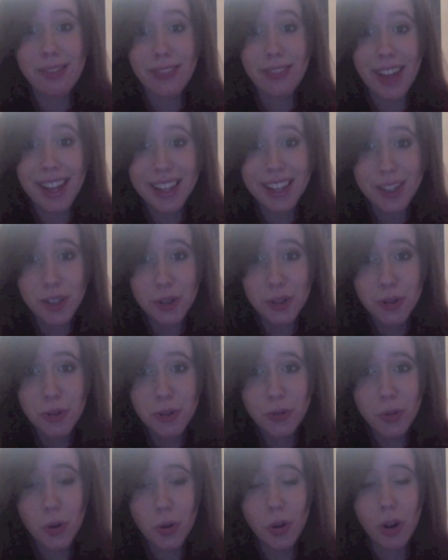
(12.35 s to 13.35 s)
thank you
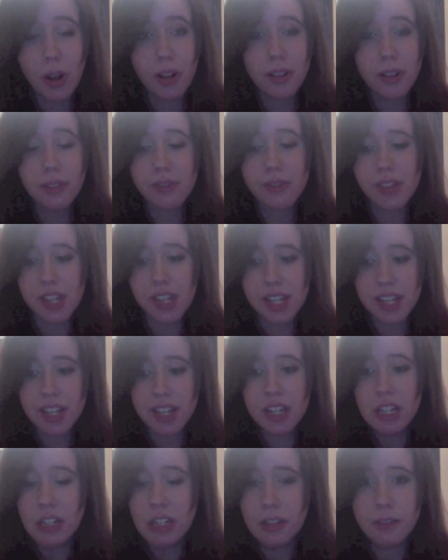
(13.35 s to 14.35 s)
for all of the
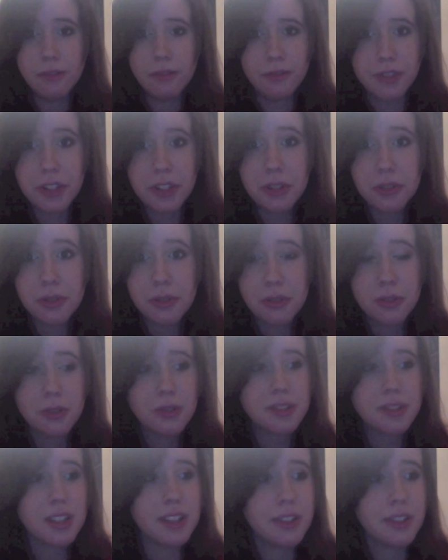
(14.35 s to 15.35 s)

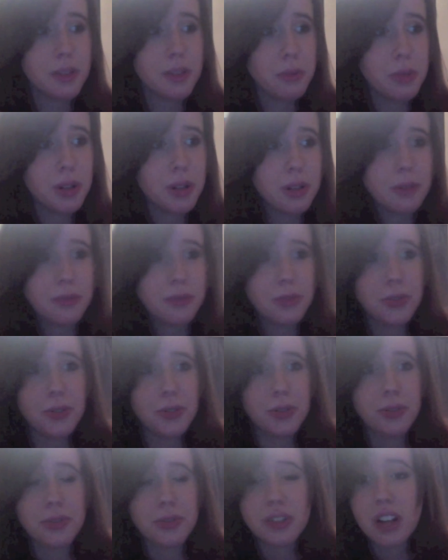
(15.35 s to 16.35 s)
views and the
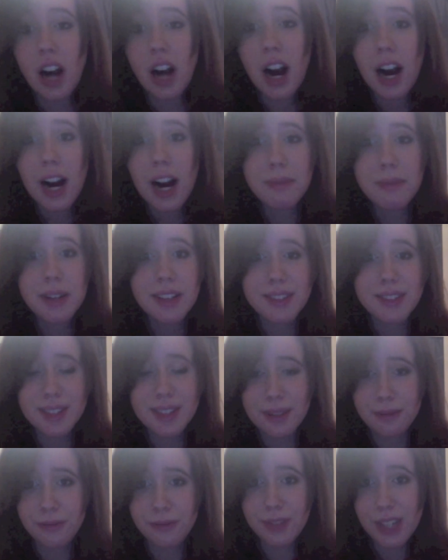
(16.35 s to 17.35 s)
wonderful comments
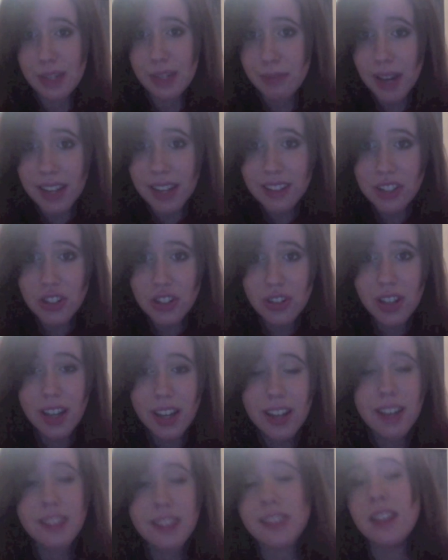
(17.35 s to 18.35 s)
and feedback that you
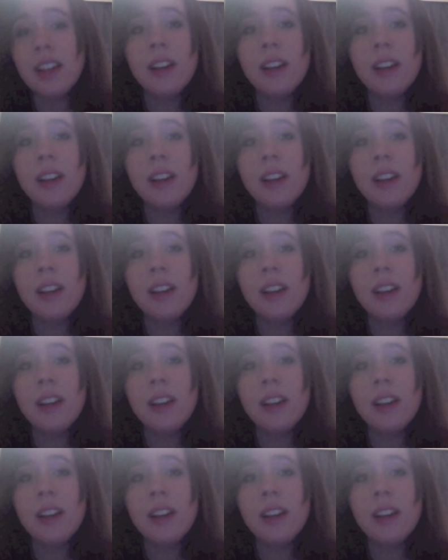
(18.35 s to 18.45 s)
guys